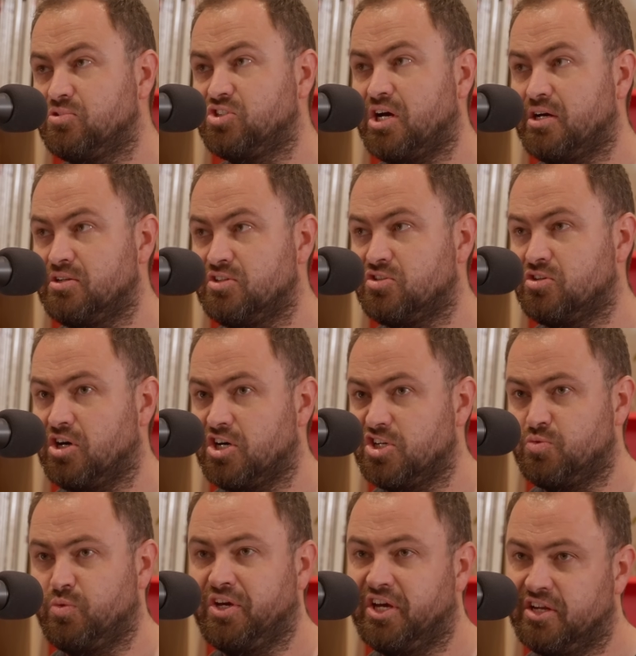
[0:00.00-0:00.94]
Chinese
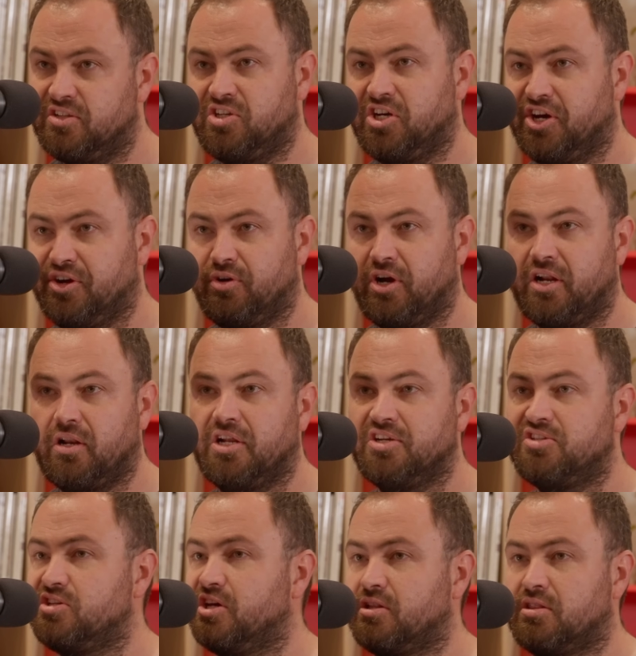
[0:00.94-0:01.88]
cars we get here, right?
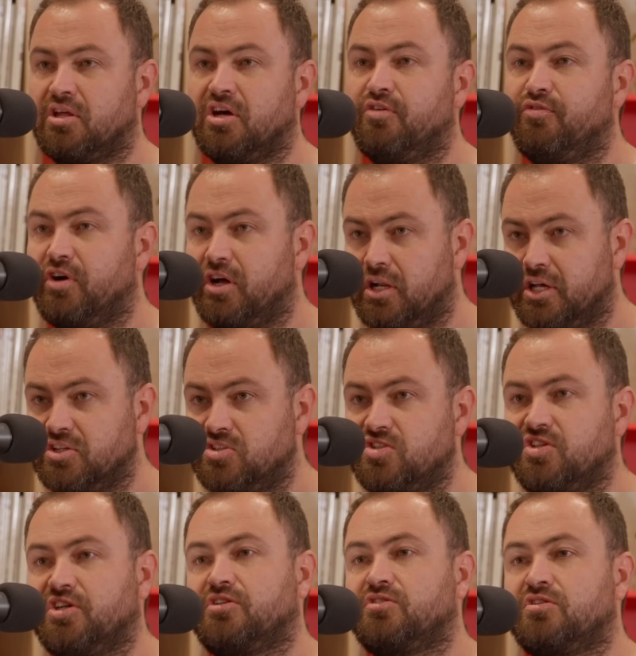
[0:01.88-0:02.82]
Let's take the Haval
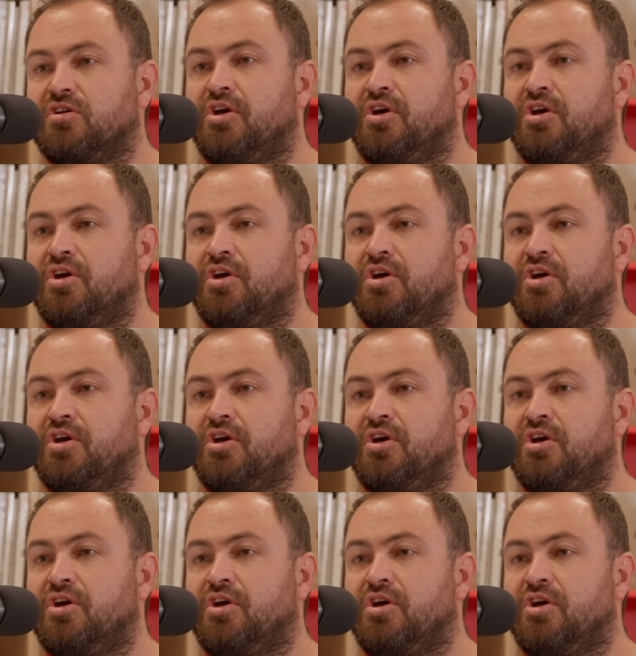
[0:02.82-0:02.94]
H6.